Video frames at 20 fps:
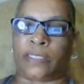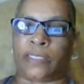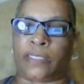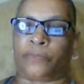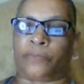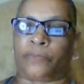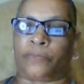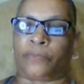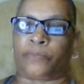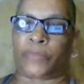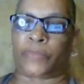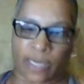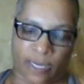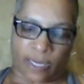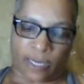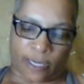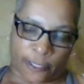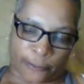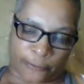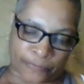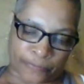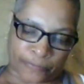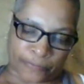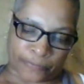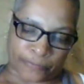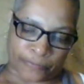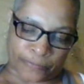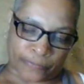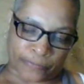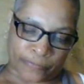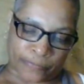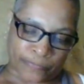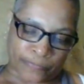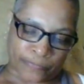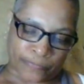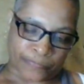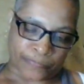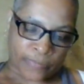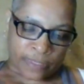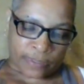The transaction to
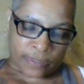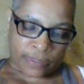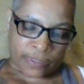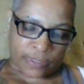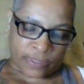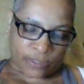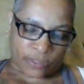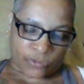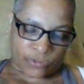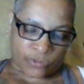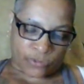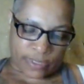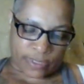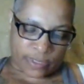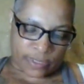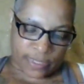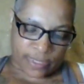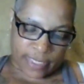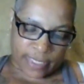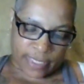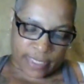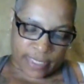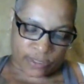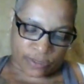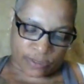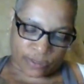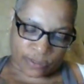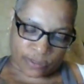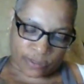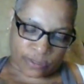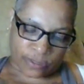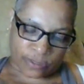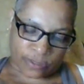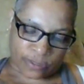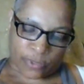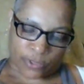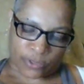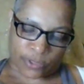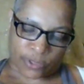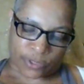purchase the cabin went
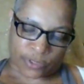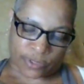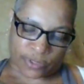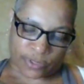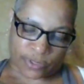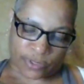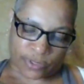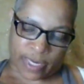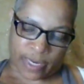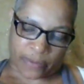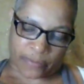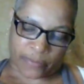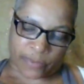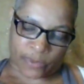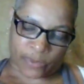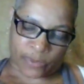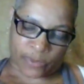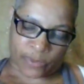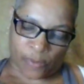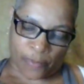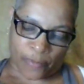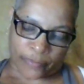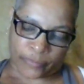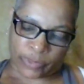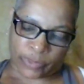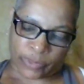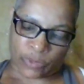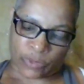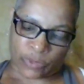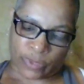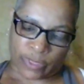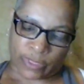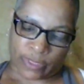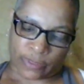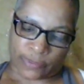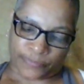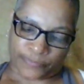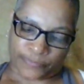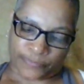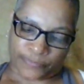well until the day
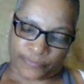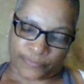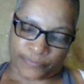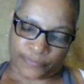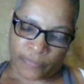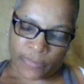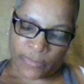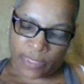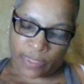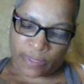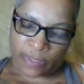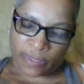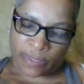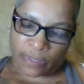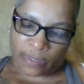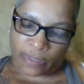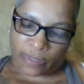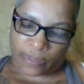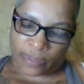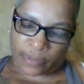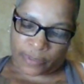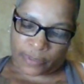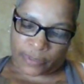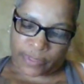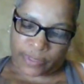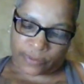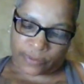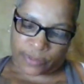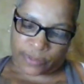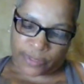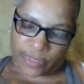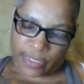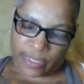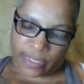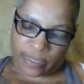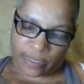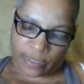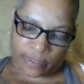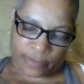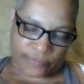of the home inspection.
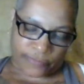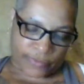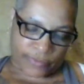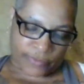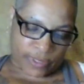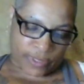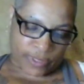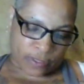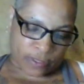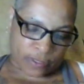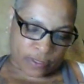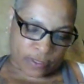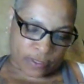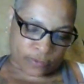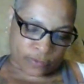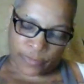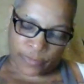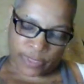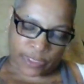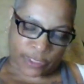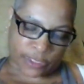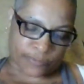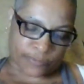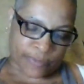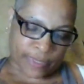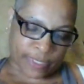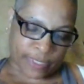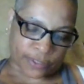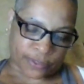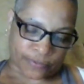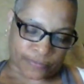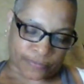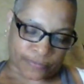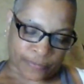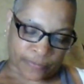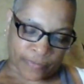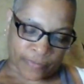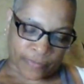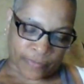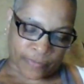I decided that it
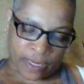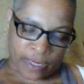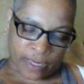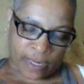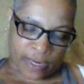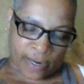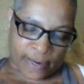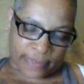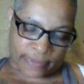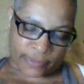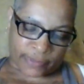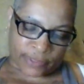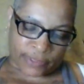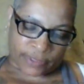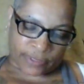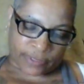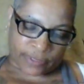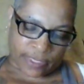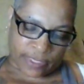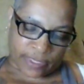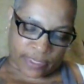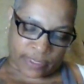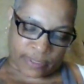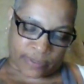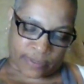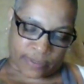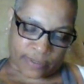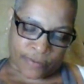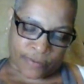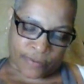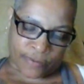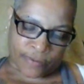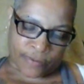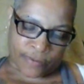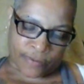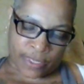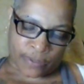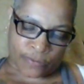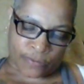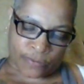would be in the
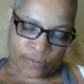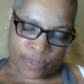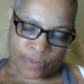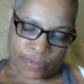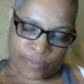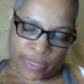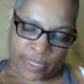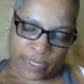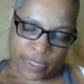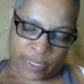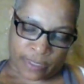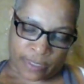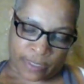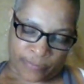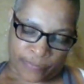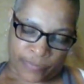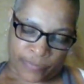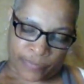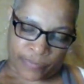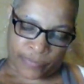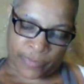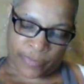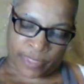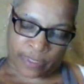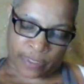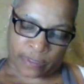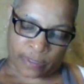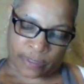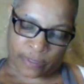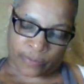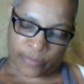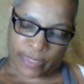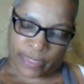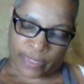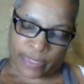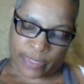best to be